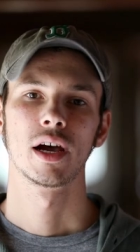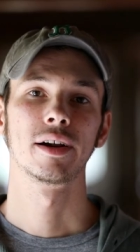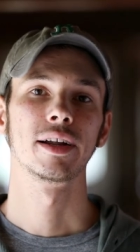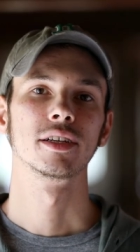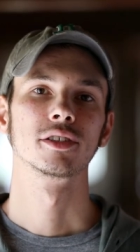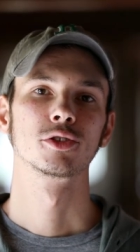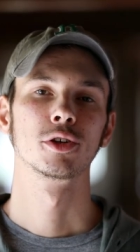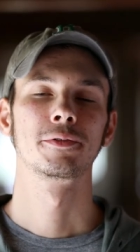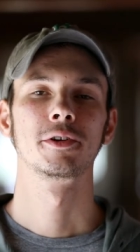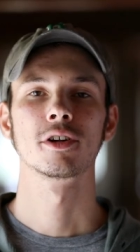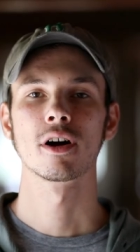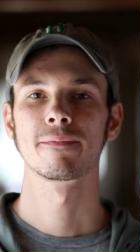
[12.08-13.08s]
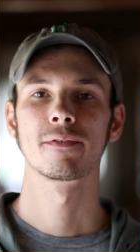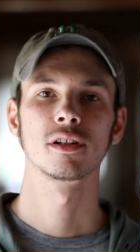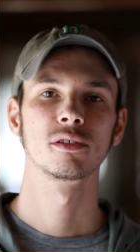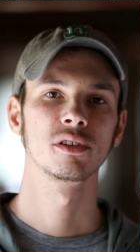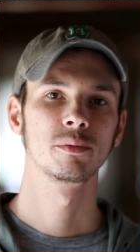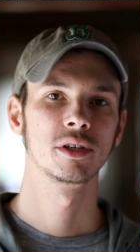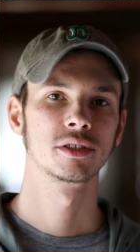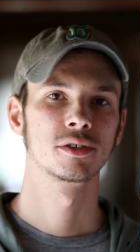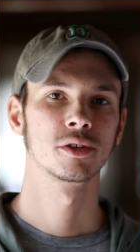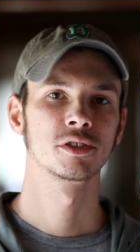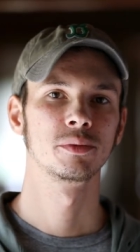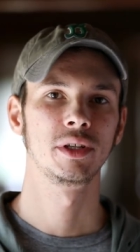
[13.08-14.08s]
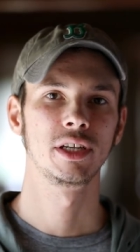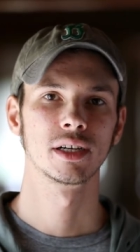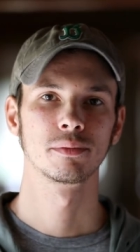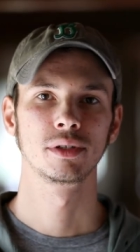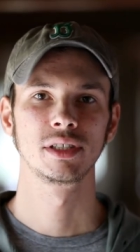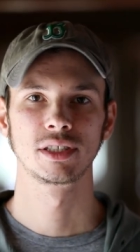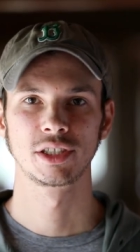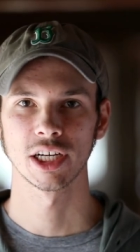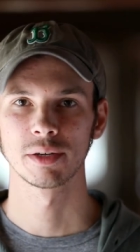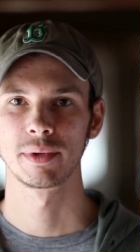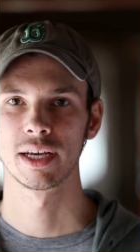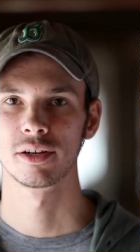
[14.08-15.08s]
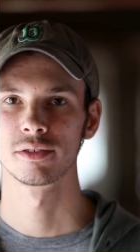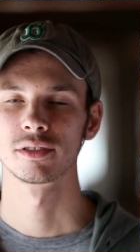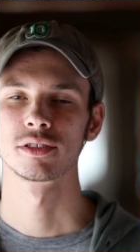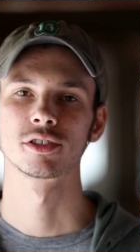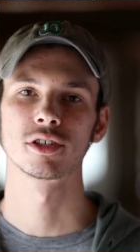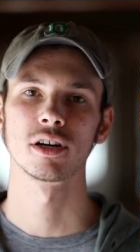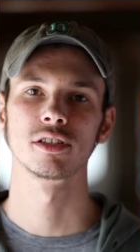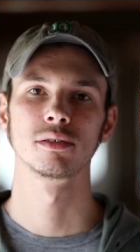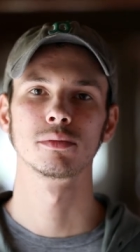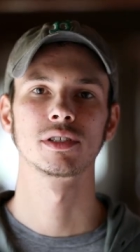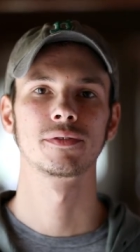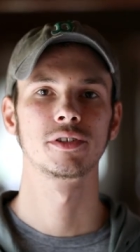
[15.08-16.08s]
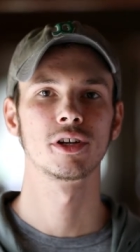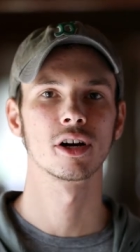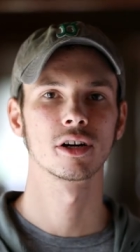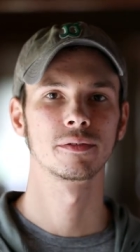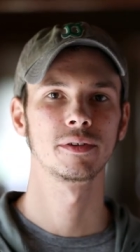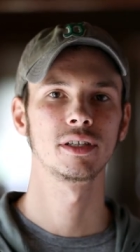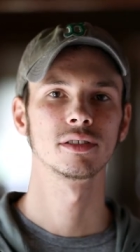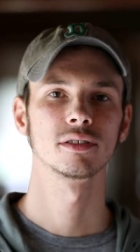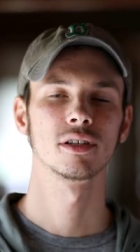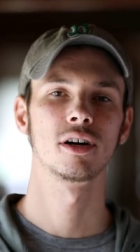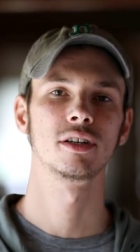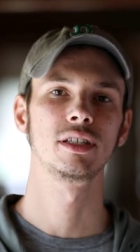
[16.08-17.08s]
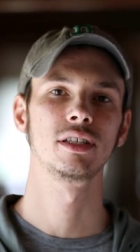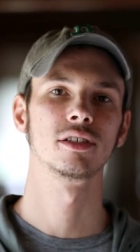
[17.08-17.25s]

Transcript: Alright, so if you're not following me on social media, please check me out, Scott Dumas Photography, on